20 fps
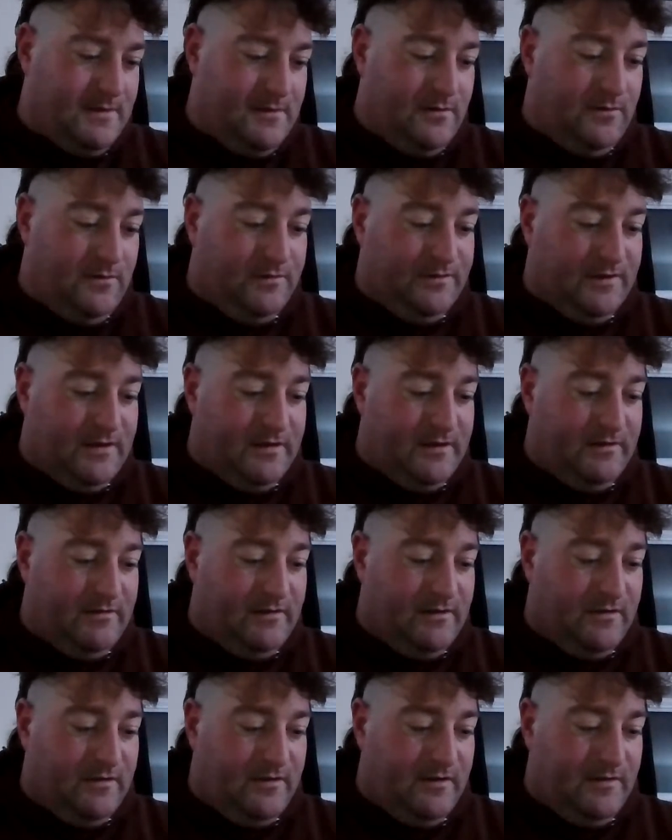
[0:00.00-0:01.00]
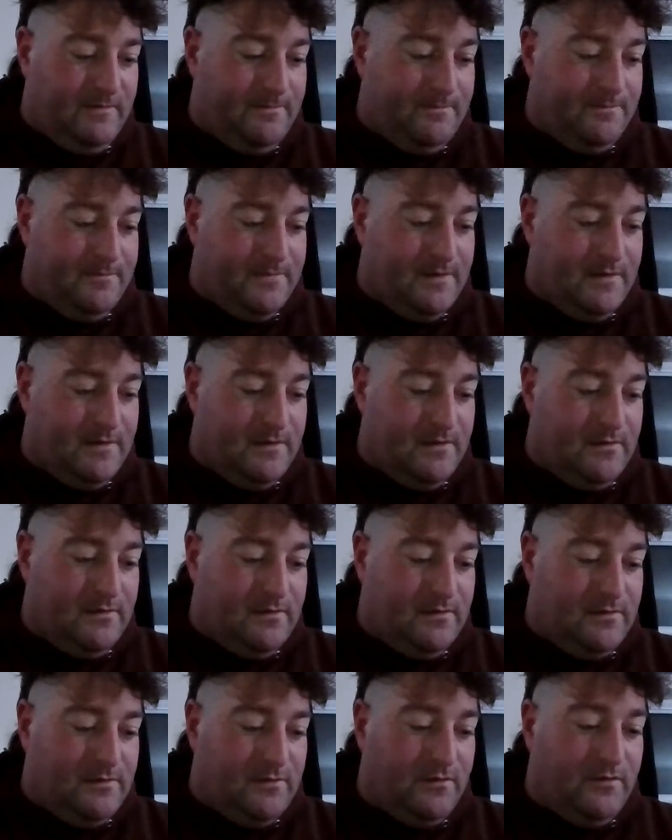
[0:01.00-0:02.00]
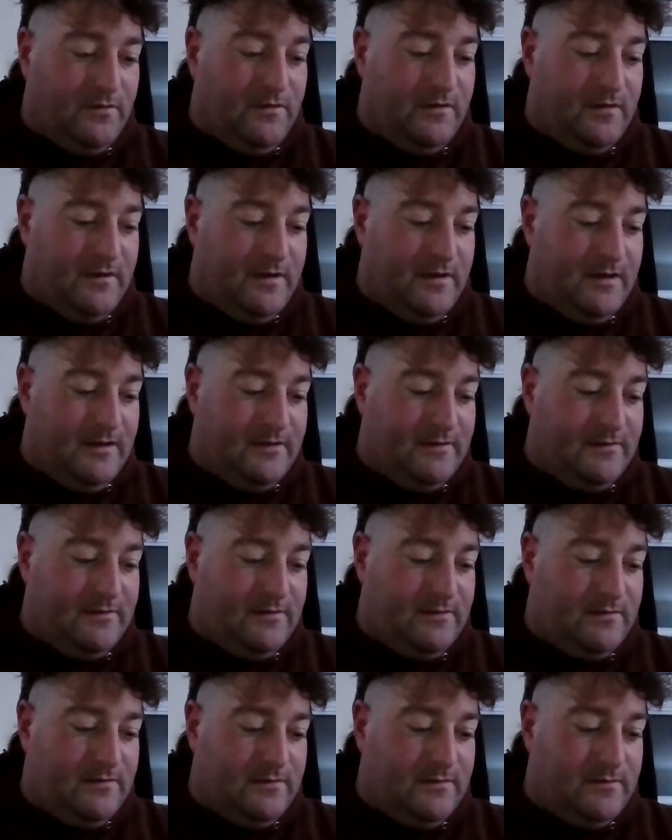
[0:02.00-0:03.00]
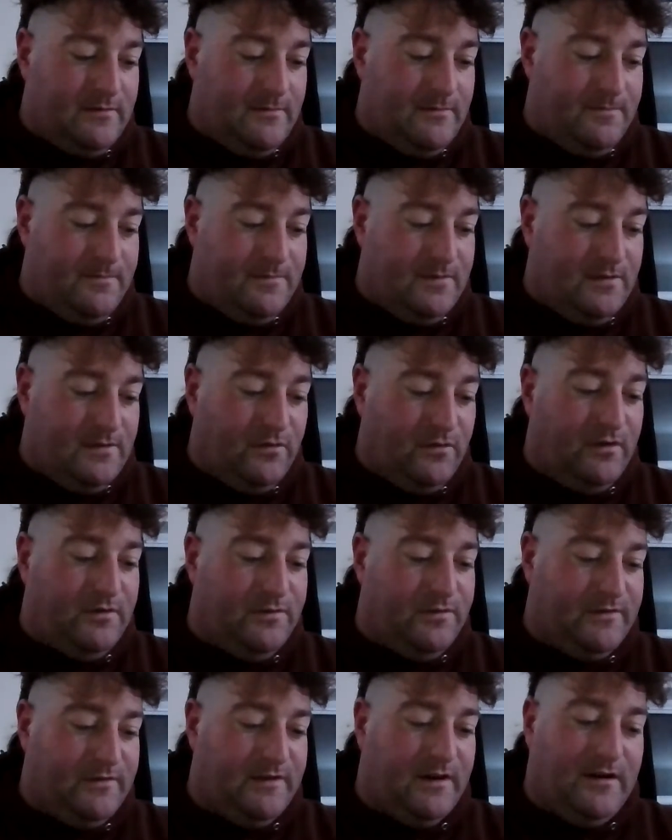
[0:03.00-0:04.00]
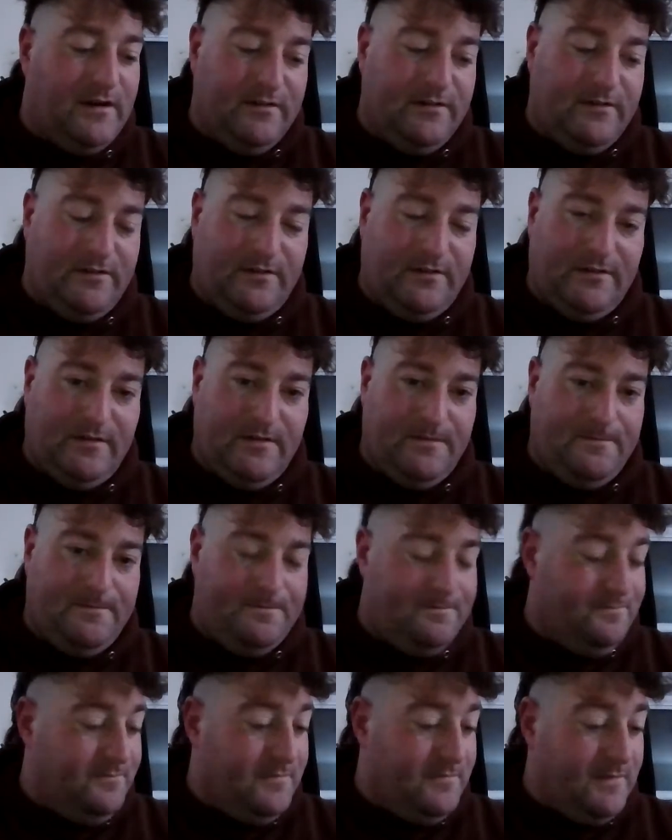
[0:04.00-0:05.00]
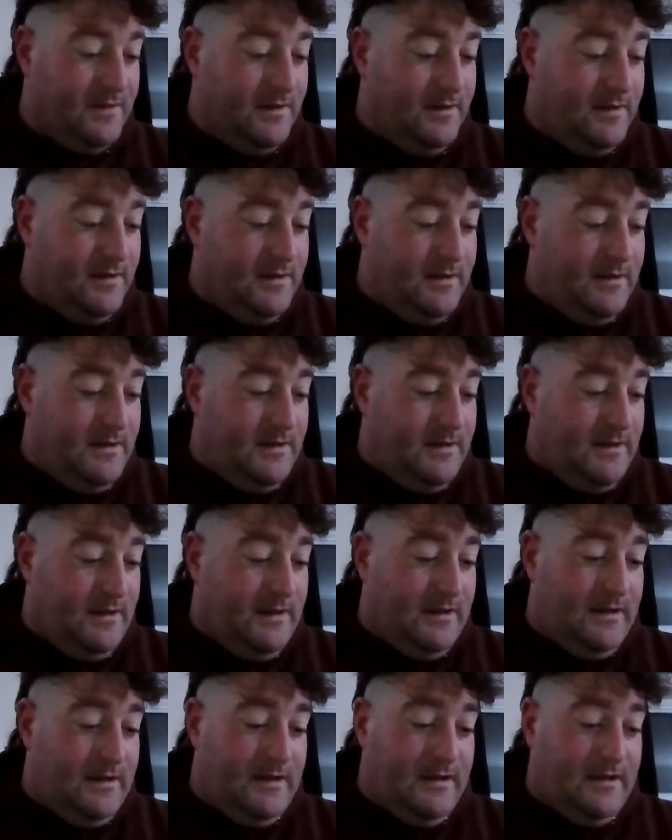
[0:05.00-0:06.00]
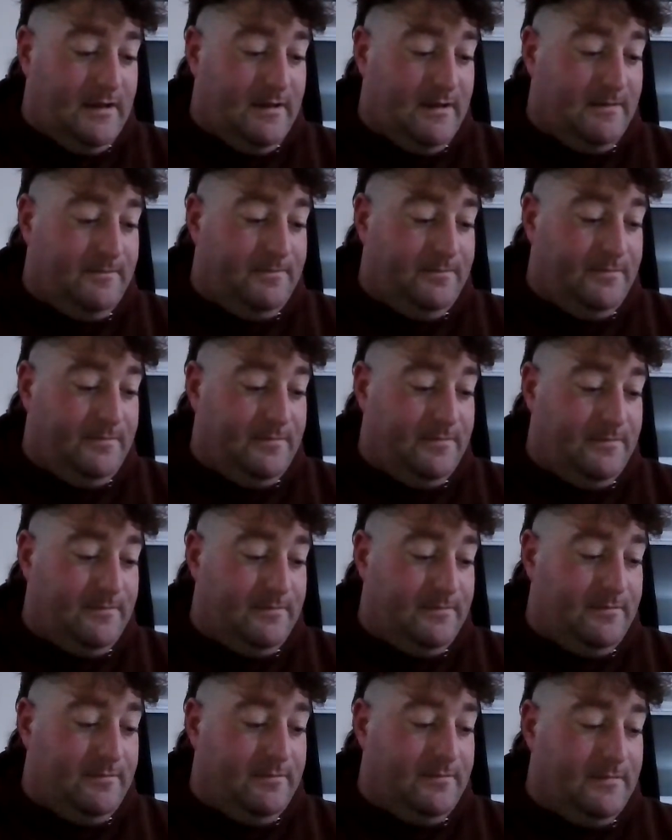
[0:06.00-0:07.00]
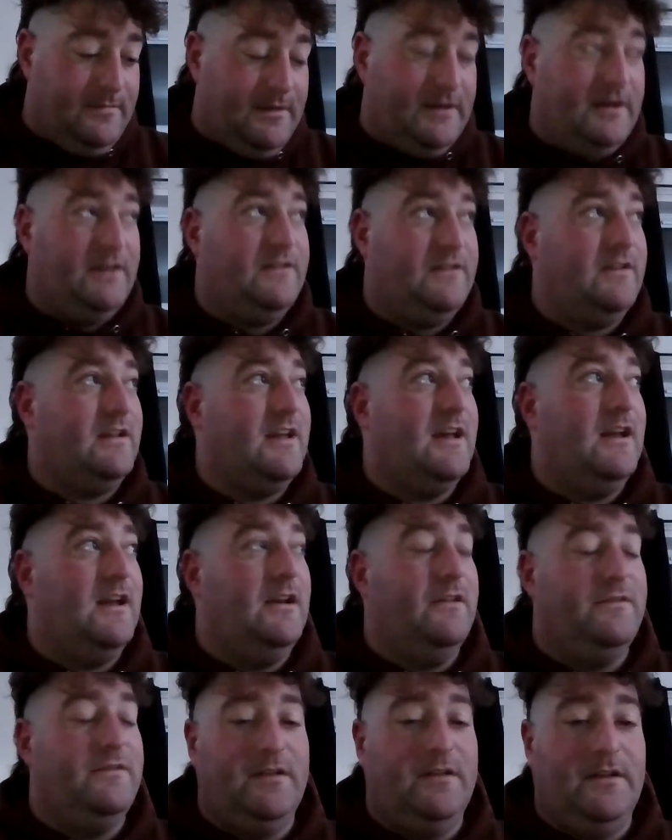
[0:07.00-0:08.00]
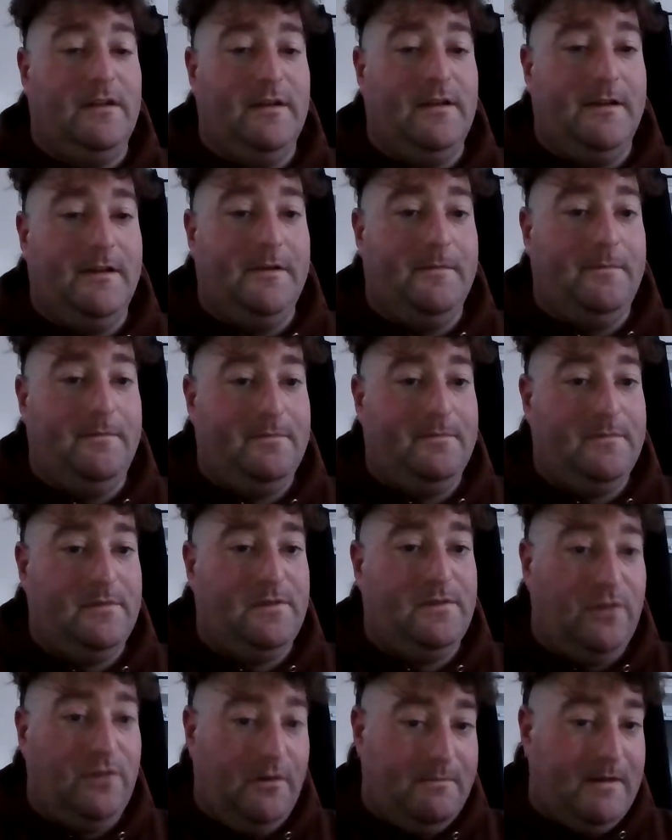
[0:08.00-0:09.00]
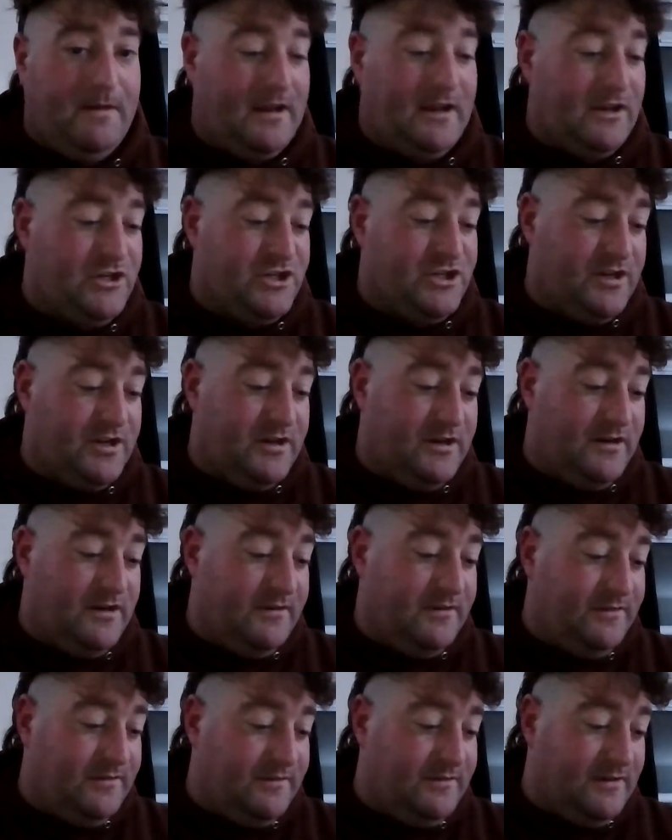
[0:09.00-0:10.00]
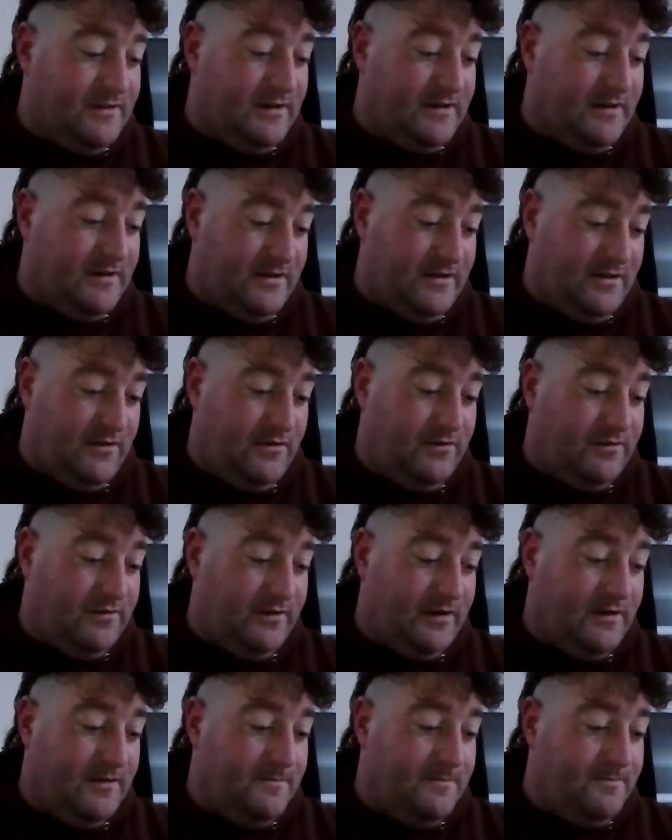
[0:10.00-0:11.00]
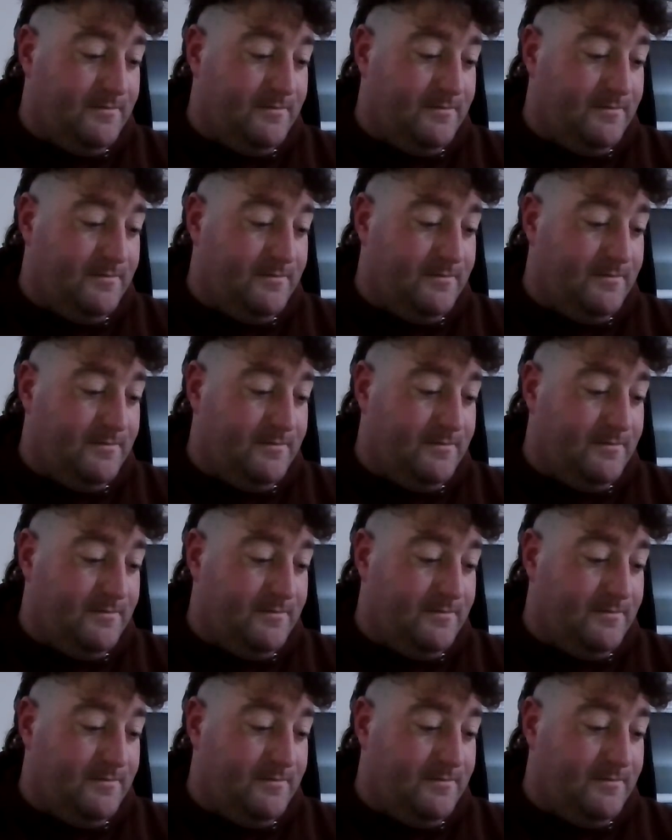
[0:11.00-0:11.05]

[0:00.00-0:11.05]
Also, they're doing like toys for tots. I need to get another 2 baggage cars that they're using,